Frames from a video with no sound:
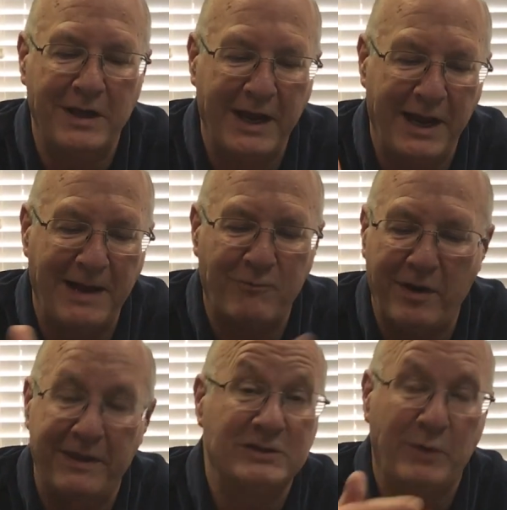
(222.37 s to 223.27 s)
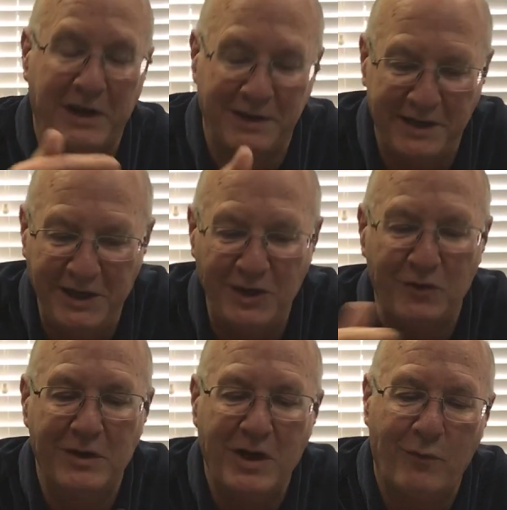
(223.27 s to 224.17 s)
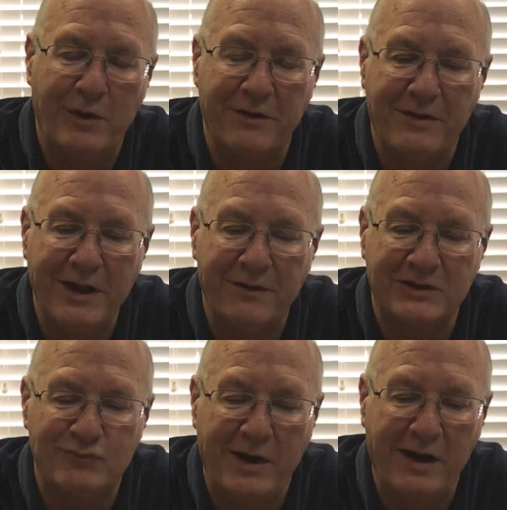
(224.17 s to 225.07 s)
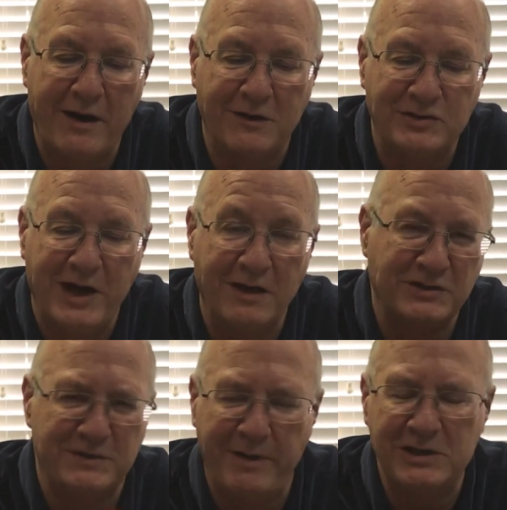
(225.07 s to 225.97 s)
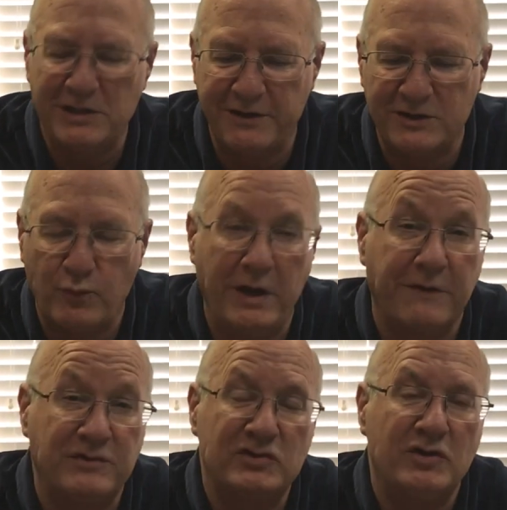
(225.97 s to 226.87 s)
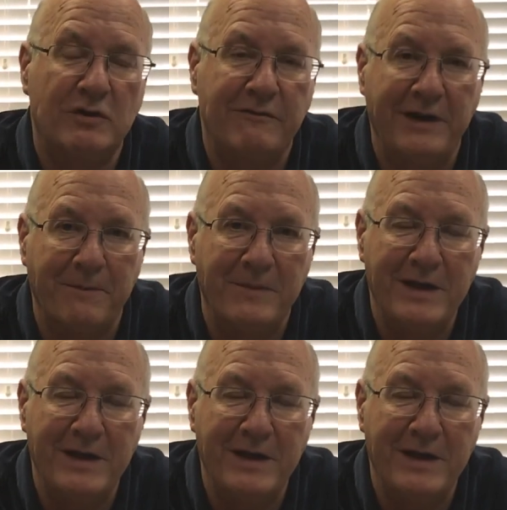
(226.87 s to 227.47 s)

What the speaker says: And I pray that as we continue with this Red Letter Challenge, especially this week of serving,